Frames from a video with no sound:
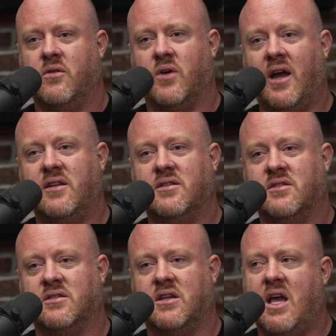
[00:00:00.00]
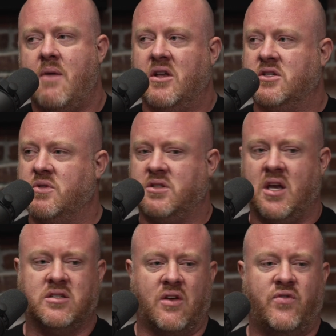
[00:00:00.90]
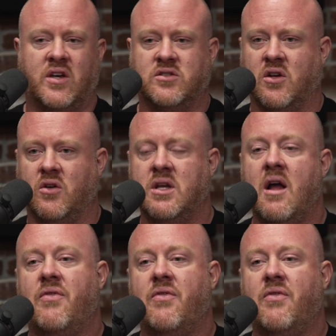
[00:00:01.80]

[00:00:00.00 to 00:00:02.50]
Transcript: Right. Is it's like, yeah, I made some mistakes. I fixed those.